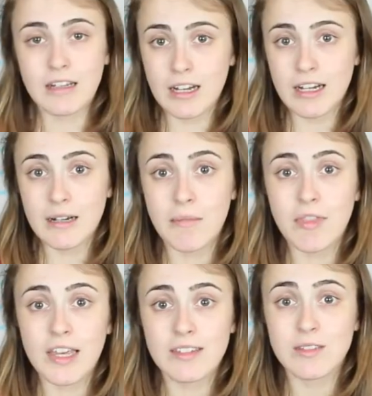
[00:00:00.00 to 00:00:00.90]
um,
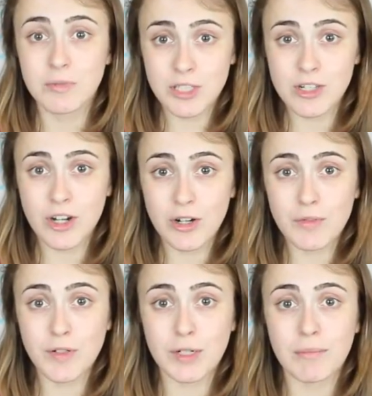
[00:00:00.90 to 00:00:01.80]
they switched
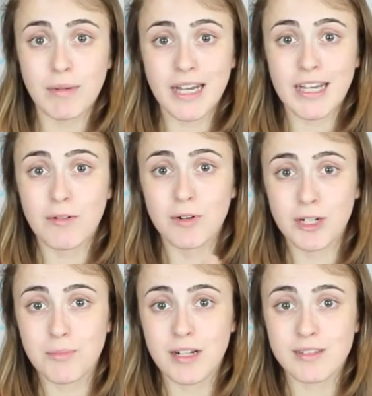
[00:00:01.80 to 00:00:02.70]
over my
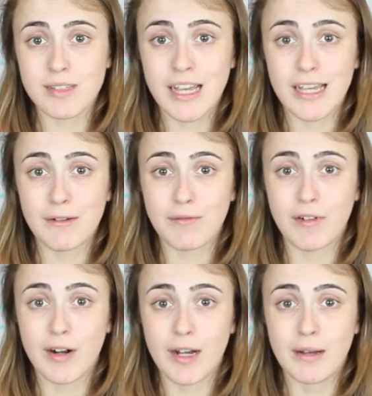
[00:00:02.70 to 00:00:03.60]
WordPress site
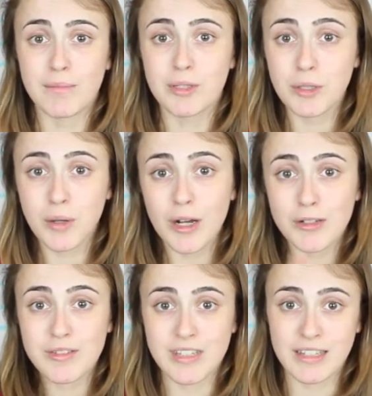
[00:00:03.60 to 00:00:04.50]
from
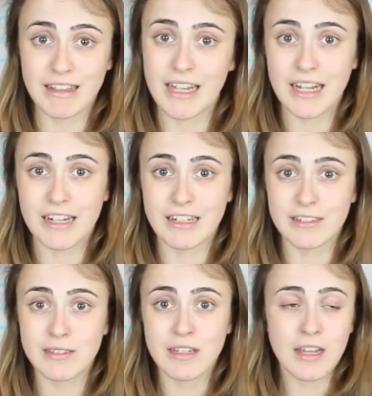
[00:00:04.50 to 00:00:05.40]
Bluehost to
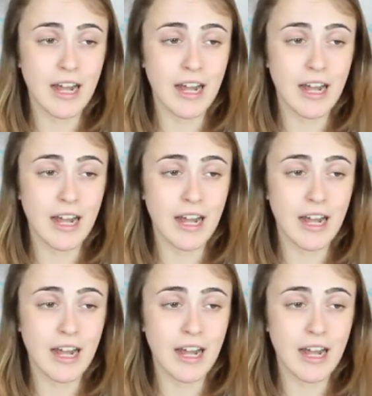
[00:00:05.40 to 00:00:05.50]
theirs.